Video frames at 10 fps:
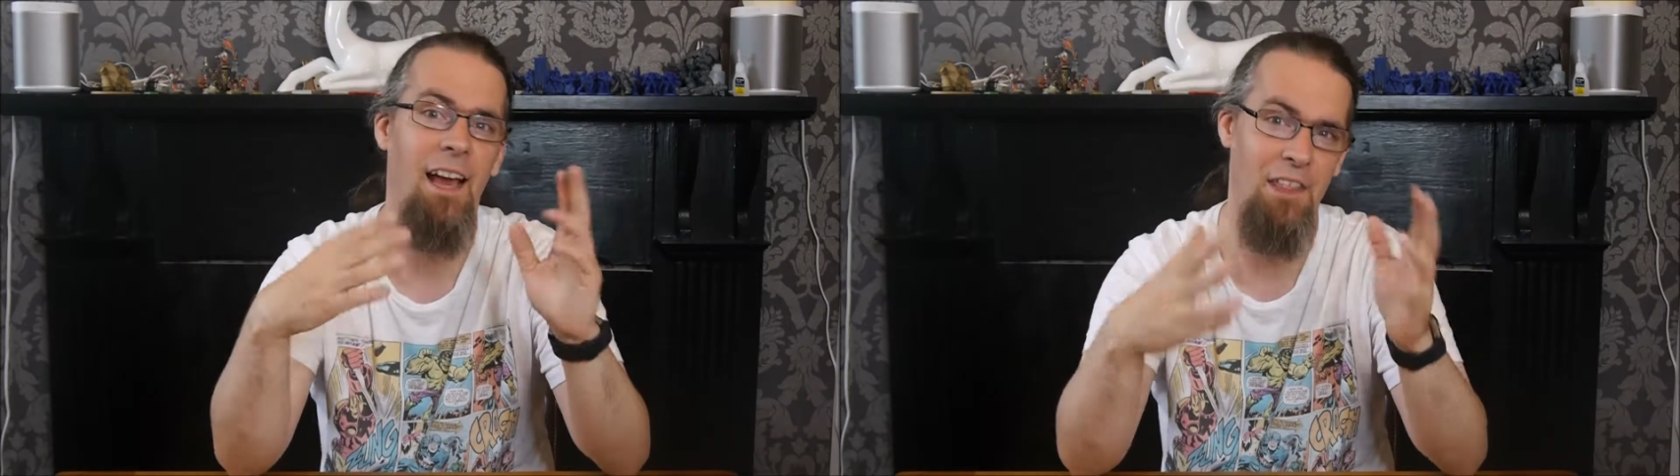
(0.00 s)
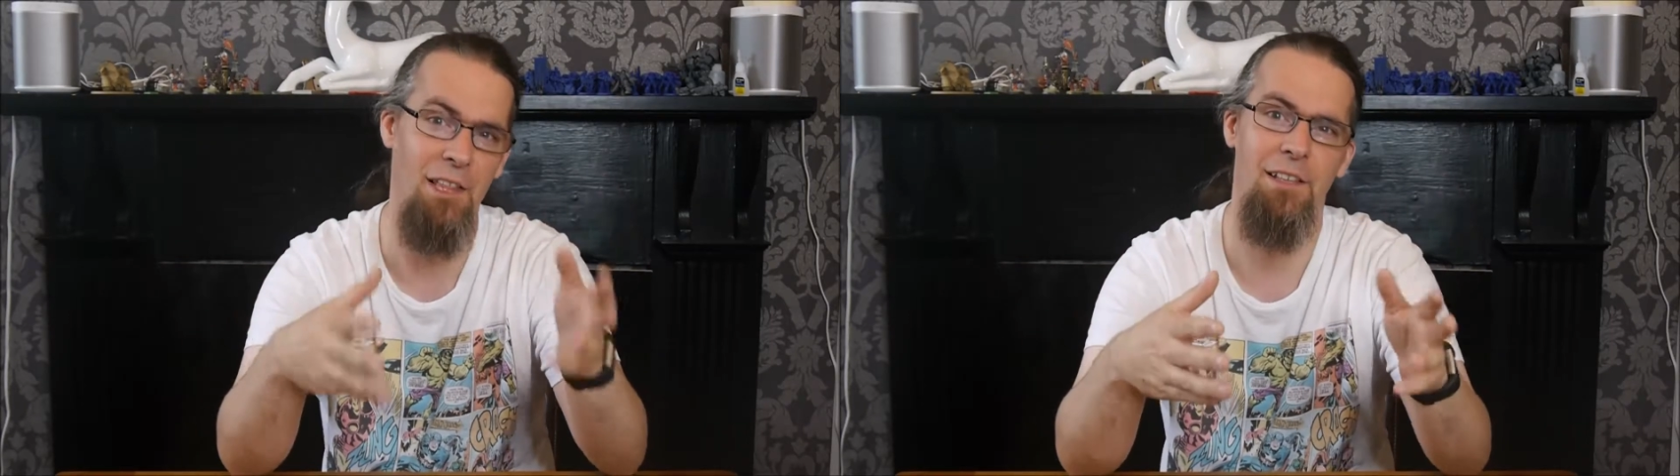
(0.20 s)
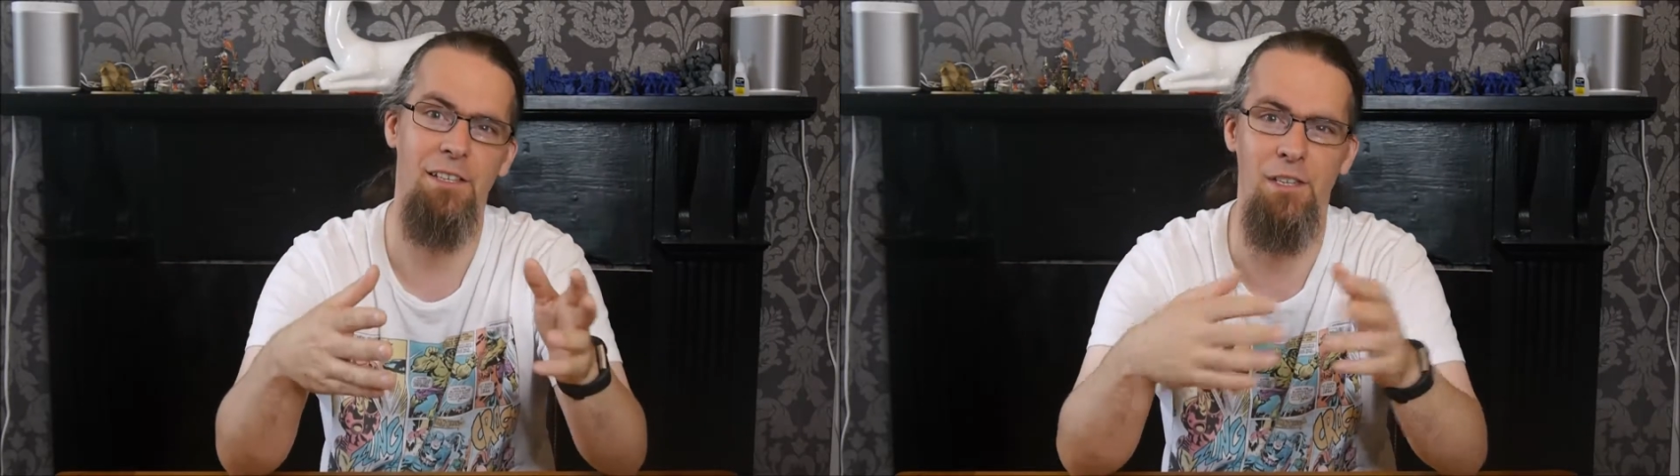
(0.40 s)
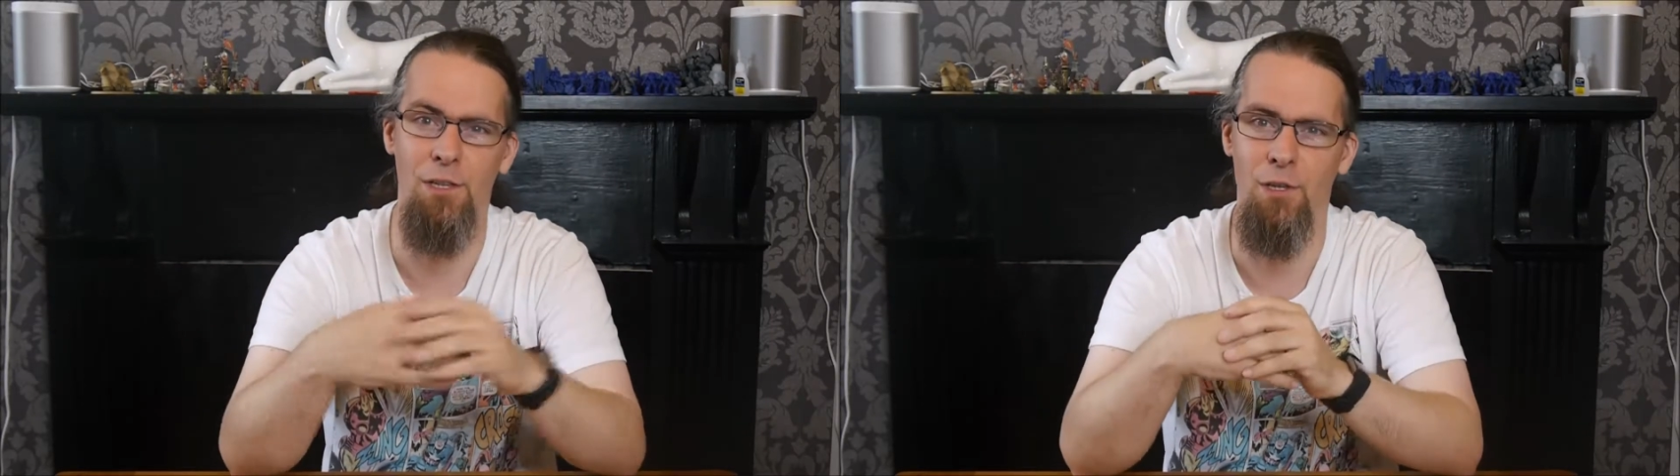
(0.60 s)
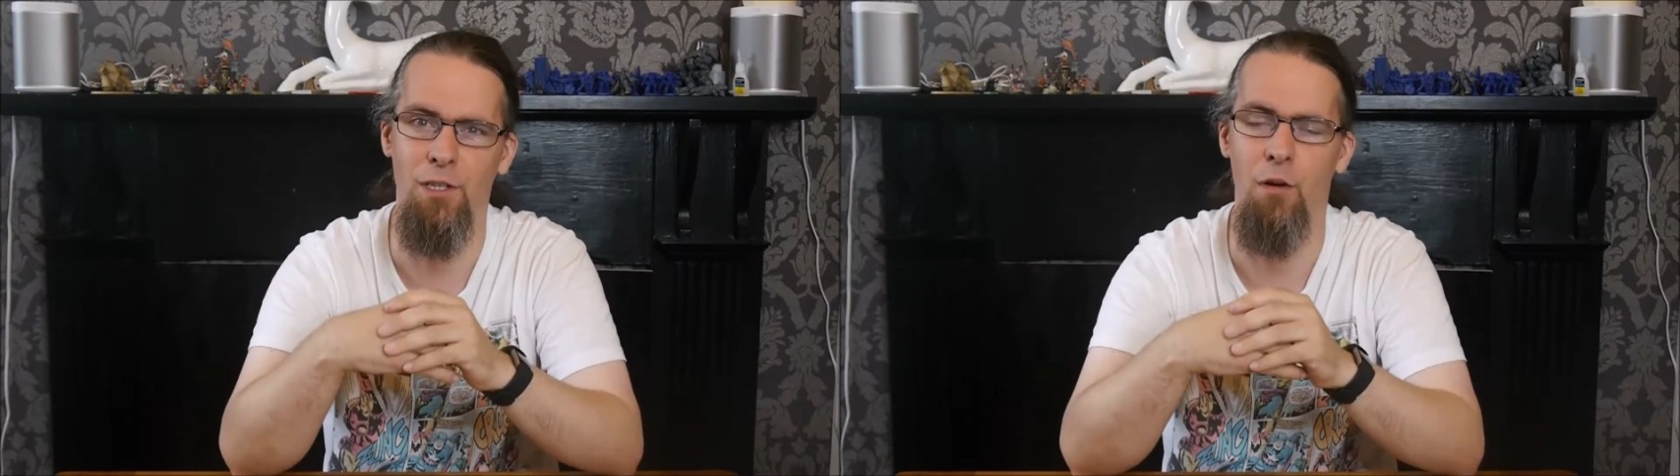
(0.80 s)
I think this is
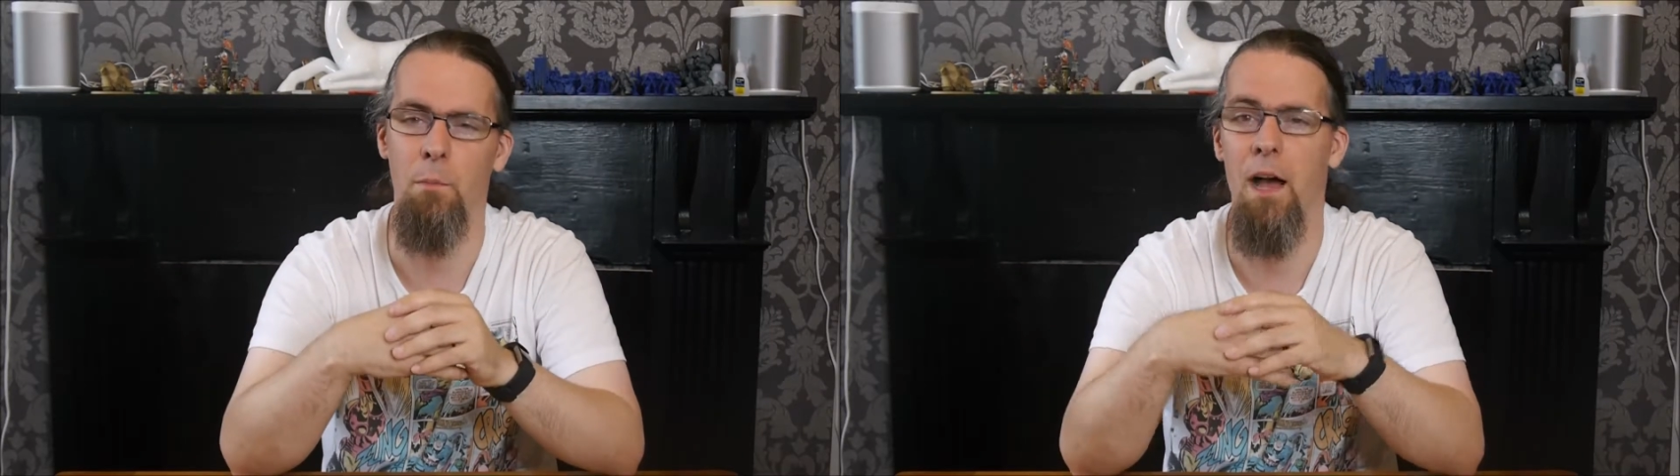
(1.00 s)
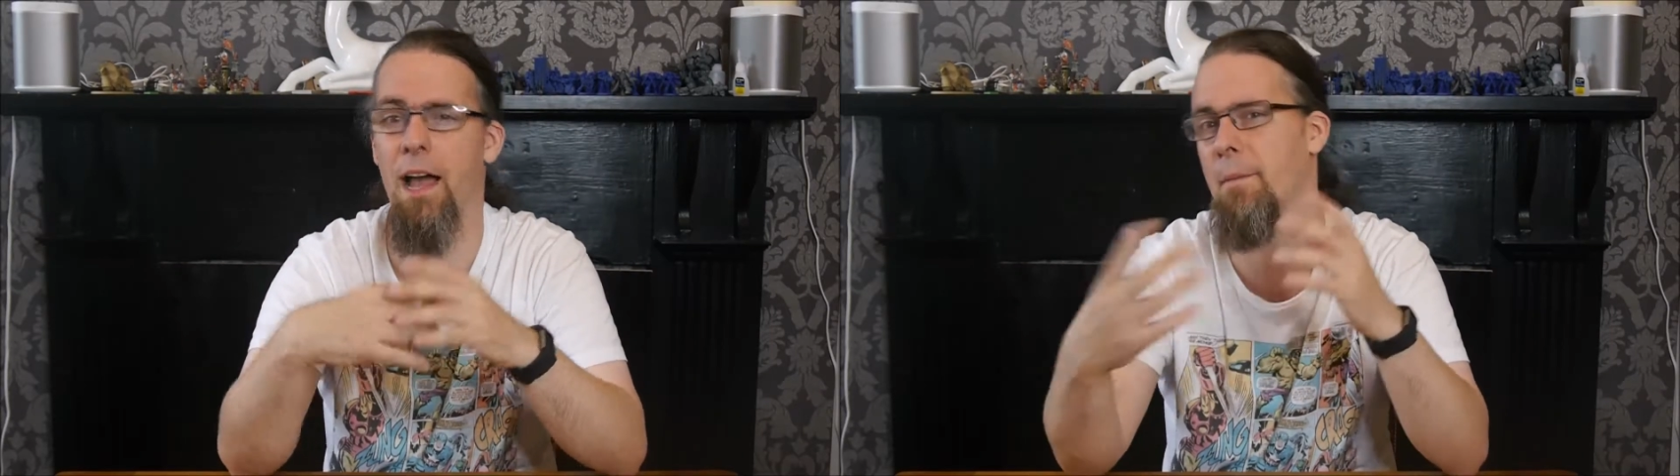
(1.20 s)
a good little buy.